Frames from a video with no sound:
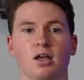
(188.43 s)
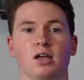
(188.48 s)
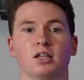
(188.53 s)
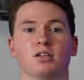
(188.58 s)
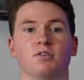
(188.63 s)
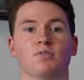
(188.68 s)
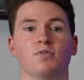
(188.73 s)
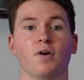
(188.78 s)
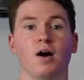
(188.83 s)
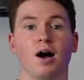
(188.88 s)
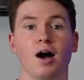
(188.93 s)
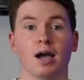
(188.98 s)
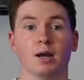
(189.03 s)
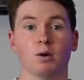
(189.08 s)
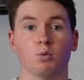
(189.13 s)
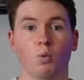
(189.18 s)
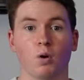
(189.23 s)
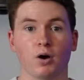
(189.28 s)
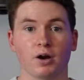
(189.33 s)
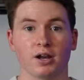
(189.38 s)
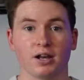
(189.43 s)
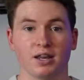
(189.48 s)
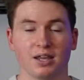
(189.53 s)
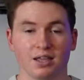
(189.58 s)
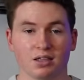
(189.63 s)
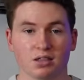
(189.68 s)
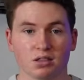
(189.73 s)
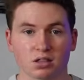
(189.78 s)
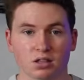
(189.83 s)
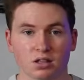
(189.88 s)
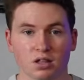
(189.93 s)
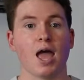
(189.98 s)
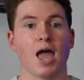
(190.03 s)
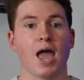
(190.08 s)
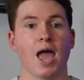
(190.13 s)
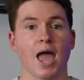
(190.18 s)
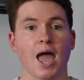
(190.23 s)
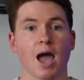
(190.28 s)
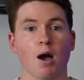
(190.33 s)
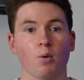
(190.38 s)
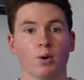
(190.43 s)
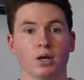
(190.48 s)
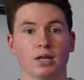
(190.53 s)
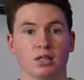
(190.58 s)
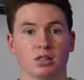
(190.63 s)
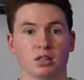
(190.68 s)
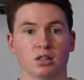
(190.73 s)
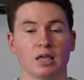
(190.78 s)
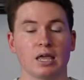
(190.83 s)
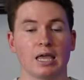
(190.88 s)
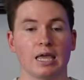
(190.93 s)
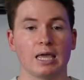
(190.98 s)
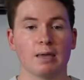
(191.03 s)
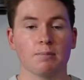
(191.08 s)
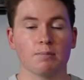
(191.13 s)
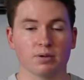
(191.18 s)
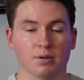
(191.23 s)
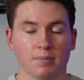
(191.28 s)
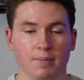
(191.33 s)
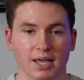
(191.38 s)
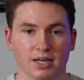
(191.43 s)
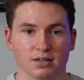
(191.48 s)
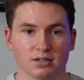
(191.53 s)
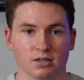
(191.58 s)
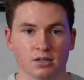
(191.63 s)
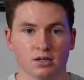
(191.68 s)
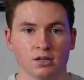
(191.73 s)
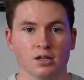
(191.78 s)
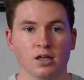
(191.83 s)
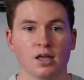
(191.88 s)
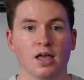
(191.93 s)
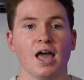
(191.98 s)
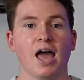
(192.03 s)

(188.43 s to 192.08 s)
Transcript: Define what it is, how it is implemented,